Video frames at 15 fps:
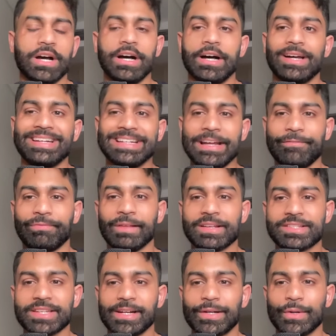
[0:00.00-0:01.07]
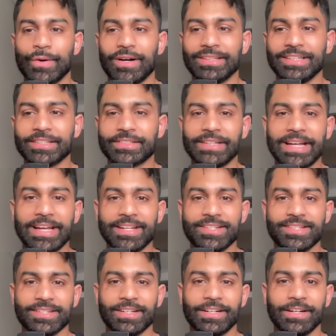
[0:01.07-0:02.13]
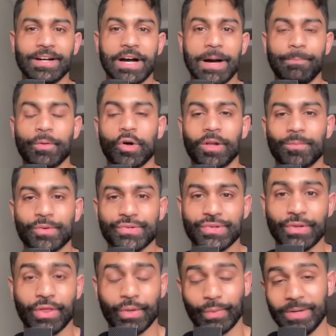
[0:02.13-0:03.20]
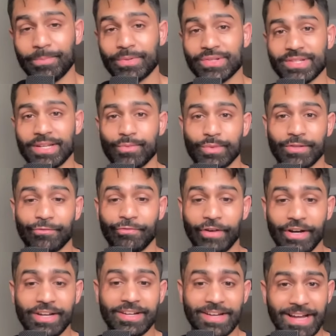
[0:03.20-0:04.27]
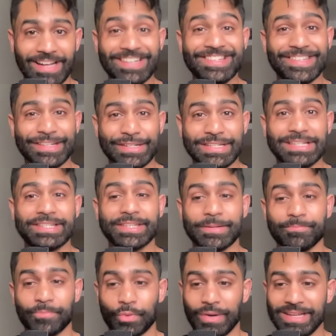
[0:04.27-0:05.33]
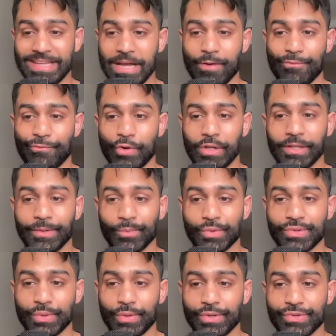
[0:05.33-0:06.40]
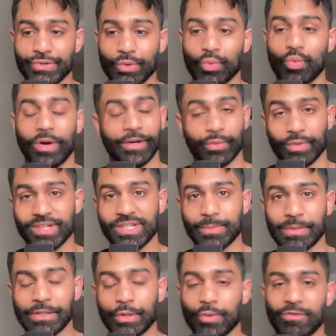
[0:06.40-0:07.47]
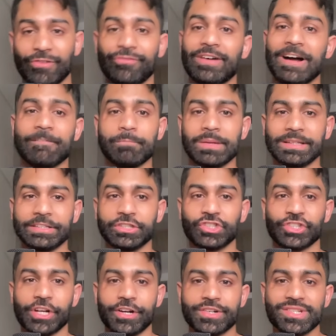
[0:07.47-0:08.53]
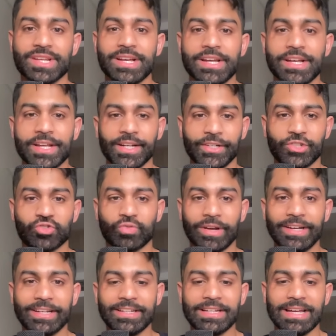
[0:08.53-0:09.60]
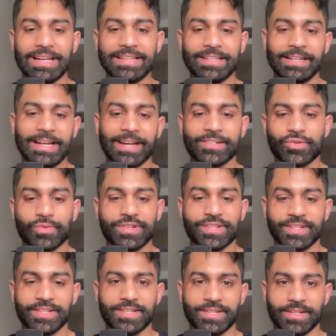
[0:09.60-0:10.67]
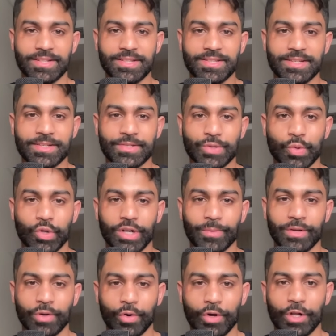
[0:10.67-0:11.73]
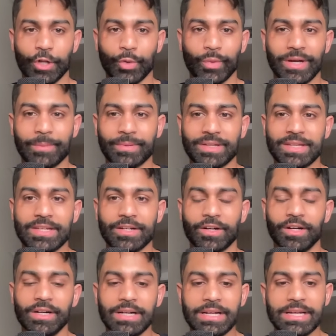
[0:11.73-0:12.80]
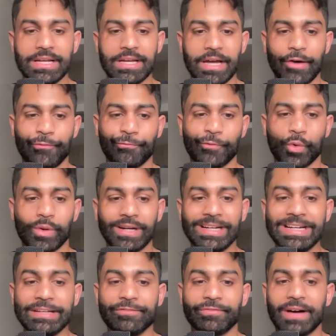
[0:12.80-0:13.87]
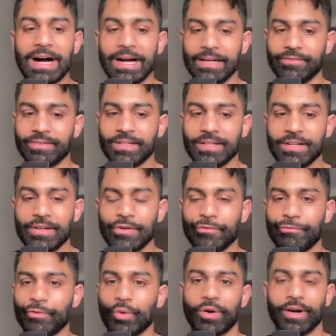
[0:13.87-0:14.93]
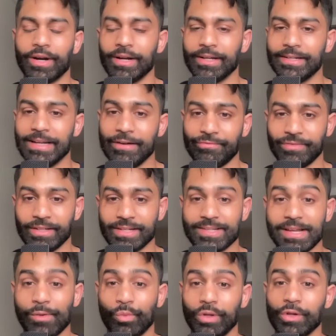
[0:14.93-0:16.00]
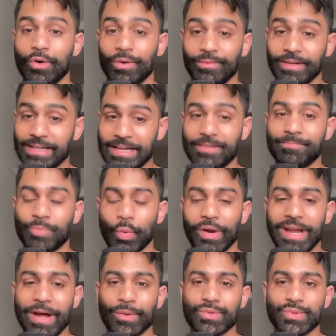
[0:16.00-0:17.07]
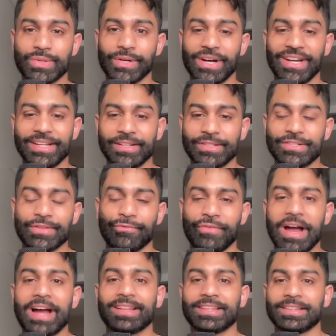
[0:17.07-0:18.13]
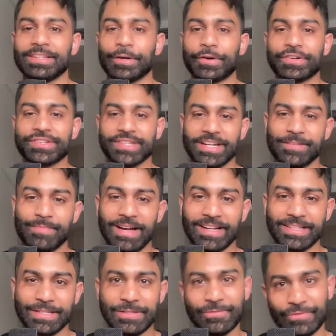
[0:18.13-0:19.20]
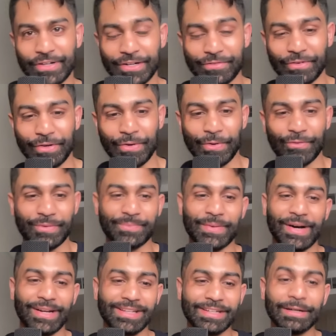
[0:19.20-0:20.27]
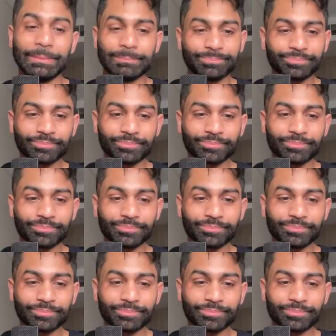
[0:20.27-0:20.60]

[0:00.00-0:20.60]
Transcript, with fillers: Uh, Netflix here, on the other hand, uh, up almost three percent with a very nice, decent breakout. Volume was also quite reasonable at over five million shares traded. And the next resistance is going to be all the way up here at four eighty-five for a Netflix. I will, again, point out to the, uh, to the fact that the R S I M A C D very, very overbought here.